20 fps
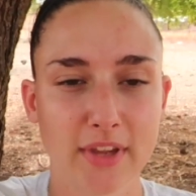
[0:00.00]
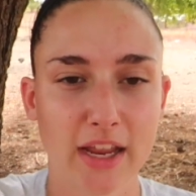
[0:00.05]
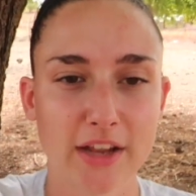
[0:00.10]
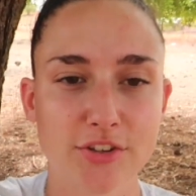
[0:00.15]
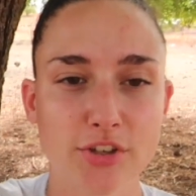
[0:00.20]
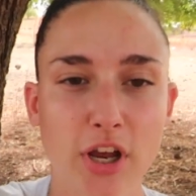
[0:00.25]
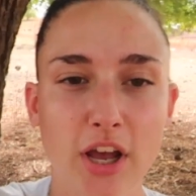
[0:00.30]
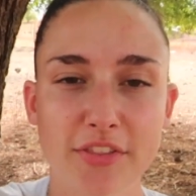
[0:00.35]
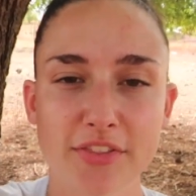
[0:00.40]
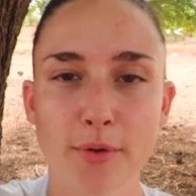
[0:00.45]
I
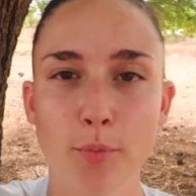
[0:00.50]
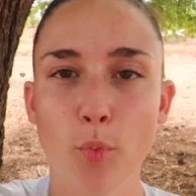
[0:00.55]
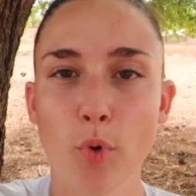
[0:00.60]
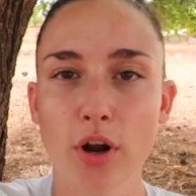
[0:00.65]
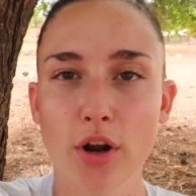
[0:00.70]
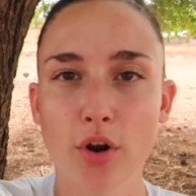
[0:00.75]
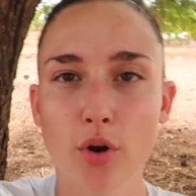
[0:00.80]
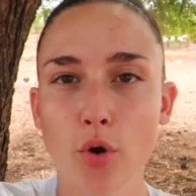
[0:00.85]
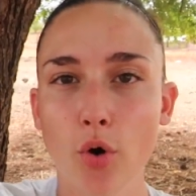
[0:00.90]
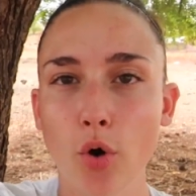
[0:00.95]
taught them
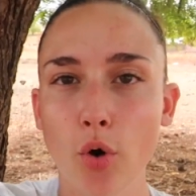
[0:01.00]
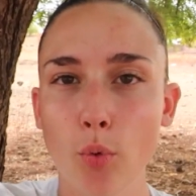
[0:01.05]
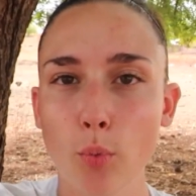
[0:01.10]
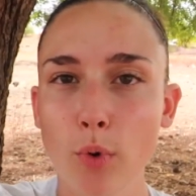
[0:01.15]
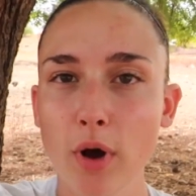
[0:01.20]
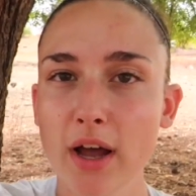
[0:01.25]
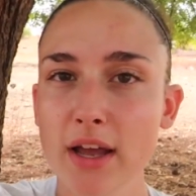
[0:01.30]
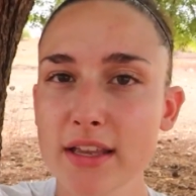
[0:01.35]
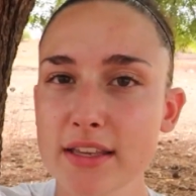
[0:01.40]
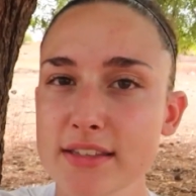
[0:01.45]
what a goal
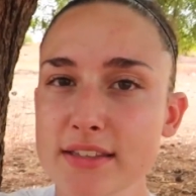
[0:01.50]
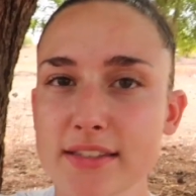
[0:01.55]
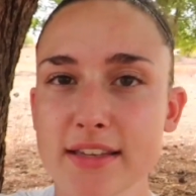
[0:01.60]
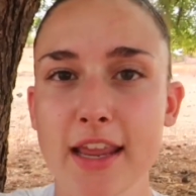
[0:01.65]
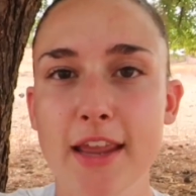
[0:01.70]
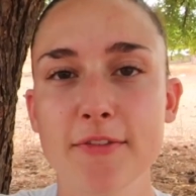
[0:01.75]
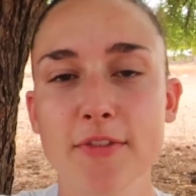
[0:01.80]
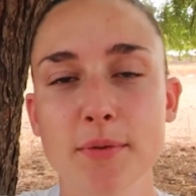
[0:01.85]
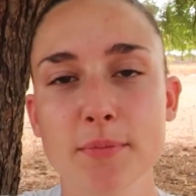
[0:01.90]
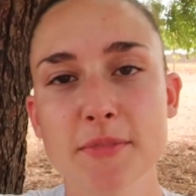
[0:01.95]
was,
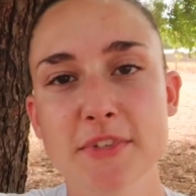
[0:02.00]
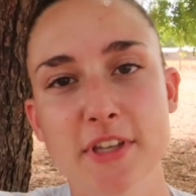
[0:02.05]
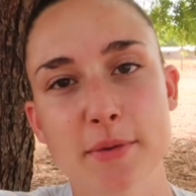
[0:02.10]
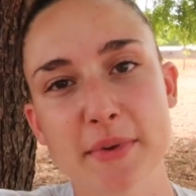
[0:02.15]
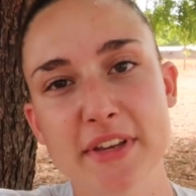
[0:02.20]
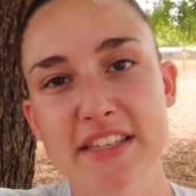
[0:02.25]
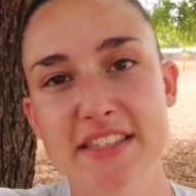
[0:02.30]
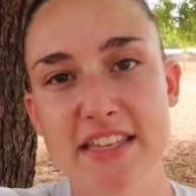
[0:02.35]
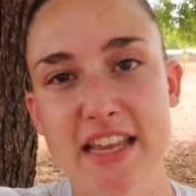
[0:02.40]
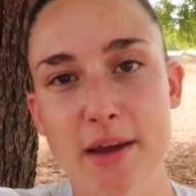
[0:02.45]
gave them
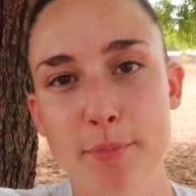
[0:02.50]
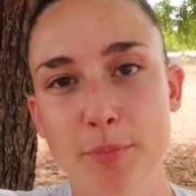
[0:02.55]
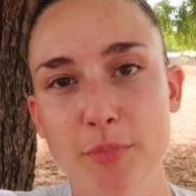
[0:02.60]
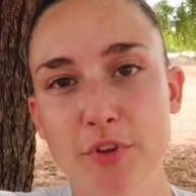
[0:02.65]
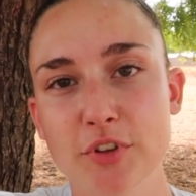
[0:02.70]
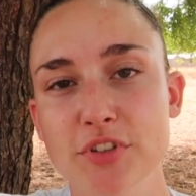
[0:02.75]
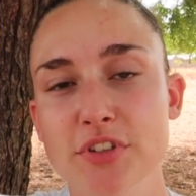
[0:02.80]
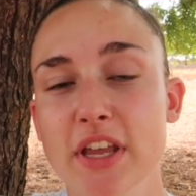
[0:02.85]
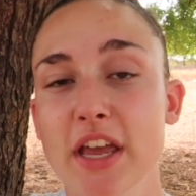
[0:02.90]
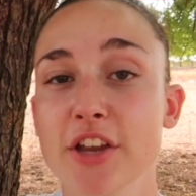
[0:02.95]
some
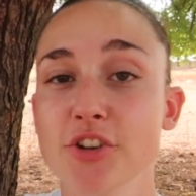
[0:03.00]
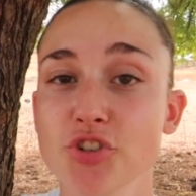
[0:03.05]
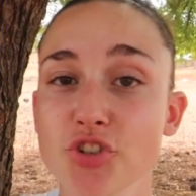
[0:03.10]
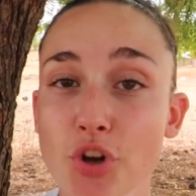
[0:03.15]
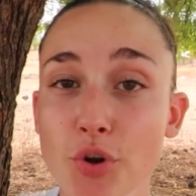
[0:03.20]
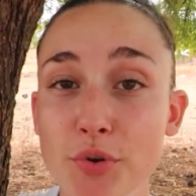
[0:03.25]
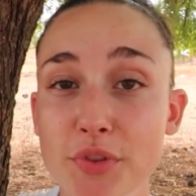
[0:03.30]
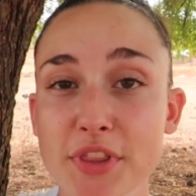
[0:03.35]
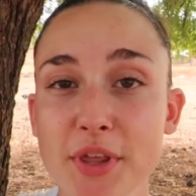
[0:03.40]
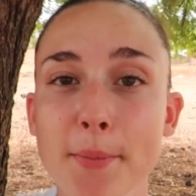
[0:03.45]
examples. I
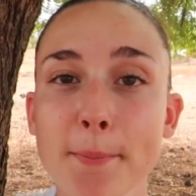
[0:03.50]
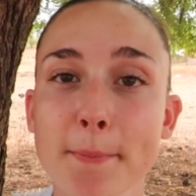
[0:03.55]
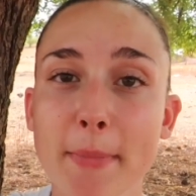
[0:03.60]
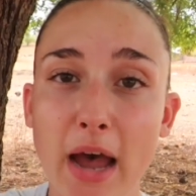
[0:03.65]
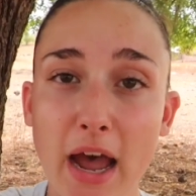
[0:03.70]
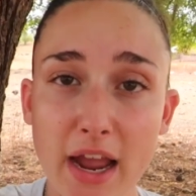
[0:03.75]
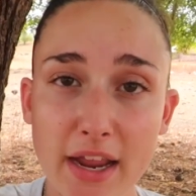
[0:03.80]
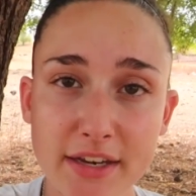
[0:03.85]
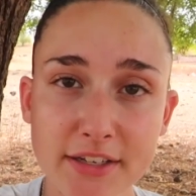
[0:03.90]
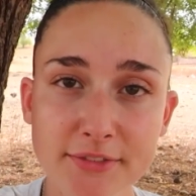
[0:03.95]
showed them
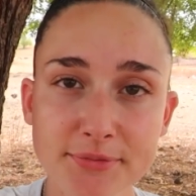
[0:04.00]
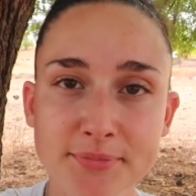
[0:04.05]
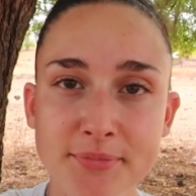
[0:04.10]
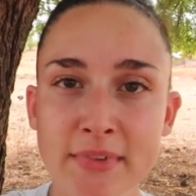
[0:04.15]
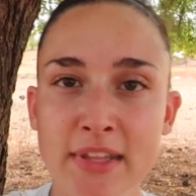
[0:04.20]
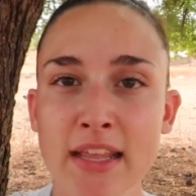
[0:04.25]
mine,